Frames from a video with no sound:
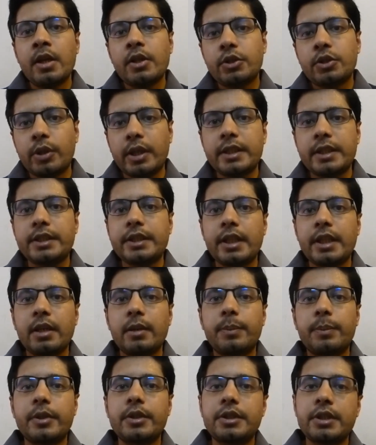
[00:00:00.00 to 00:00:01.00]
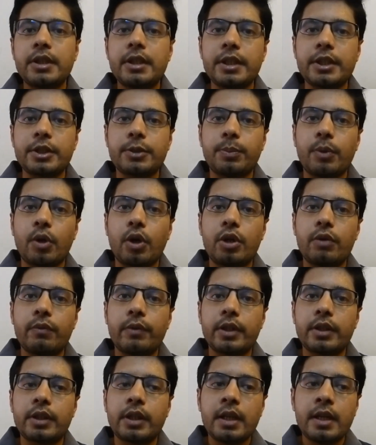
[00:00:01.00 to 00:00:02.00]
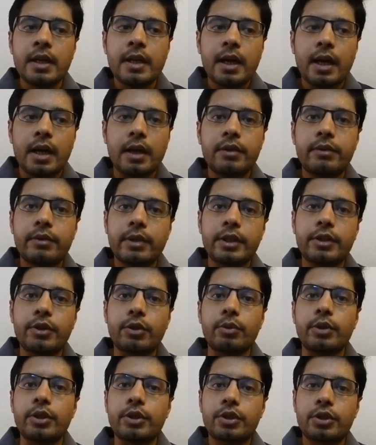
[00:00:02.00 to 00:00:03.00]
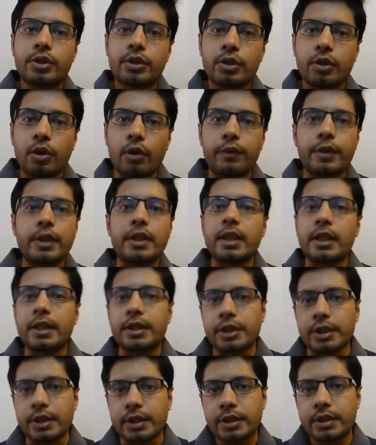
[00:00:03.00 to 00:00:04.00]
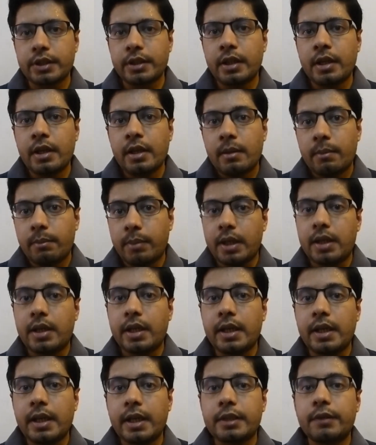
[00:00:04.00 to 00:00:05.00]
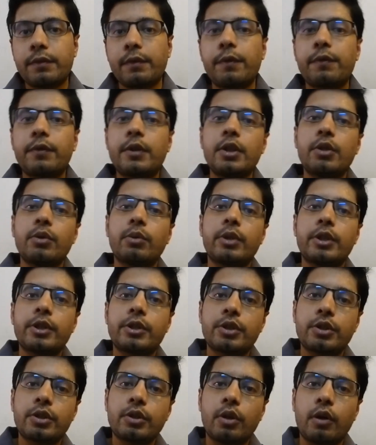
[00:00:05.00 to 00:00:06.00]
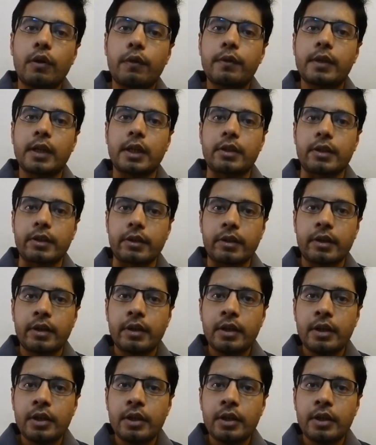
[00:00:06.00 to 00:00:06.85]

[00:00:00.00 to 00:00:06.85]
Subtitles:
So let's say a person is born with 100 units of intelligence, but he has 50 units of clutter.